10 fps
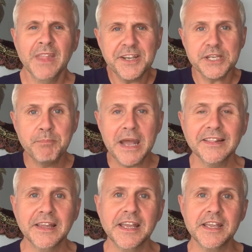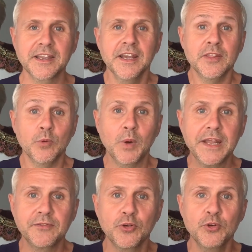It's a bit like the way
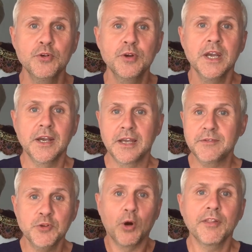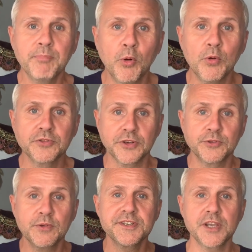two north poles or
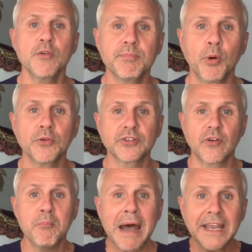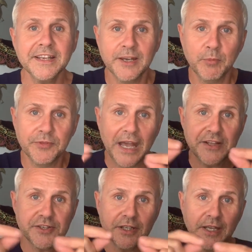two south poles of a magnet will
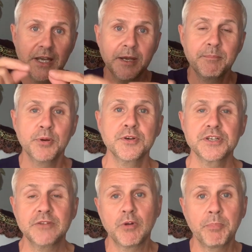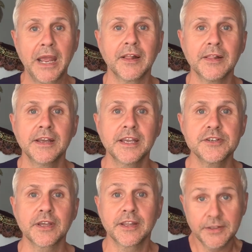naturally push and repel each
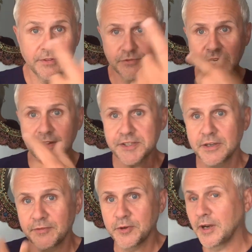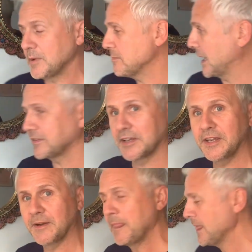other. Check this out, I've got a wee magnet here.